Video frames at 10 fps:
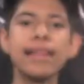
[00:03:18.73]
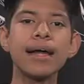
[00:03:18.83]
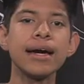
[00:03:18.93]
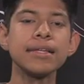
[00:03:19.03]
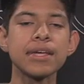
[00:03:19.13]

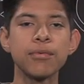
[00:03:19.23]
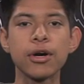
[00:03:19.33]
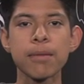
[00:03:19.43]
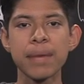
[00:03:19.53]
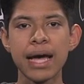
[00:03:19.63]
Lions, and
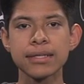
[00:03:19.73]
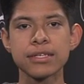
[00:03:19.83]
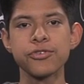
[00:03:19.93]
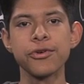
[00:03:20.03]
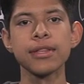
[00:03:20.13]
welcome back
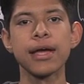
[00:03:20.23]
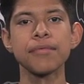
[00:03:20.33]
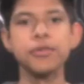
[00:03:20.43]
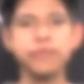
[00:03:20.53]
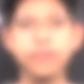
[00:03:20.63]
to Student
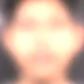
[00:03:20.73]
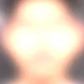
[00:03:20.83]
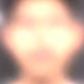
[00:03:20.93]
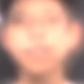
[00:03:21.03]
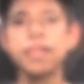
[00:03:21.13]
Life News.
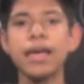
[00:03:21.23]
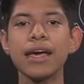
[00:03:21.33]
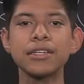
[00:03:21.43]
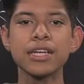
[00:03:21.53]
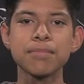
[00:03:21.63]

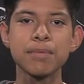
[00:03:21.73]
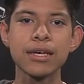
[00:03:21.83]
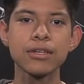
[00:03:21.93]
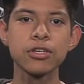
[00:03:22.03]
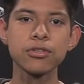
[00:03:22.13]
The
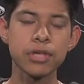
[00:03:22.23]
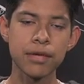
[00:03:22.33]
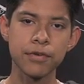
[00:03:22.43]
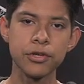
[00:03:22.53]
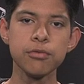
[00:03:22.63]
AHS-BSU is
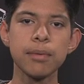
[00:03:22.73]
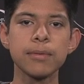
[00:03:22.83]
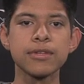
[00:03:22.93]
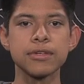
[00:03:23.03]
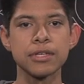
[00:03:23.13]
looking for new
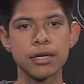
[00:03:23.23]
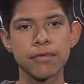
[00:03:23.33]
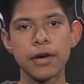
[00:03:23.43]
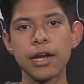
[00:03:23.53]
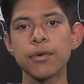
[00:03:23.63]
members this year.
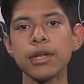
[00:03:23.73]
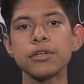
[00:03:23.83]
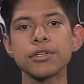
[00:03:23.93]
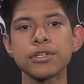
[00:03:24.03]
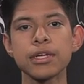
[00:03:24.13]
For anyone
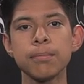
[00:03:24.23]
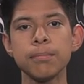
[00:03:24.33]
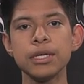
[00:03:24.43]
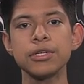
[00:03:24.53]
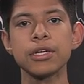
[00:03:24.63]

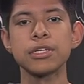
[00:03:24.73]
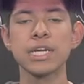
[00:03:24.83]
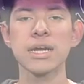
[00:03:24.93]
interested, be sure to check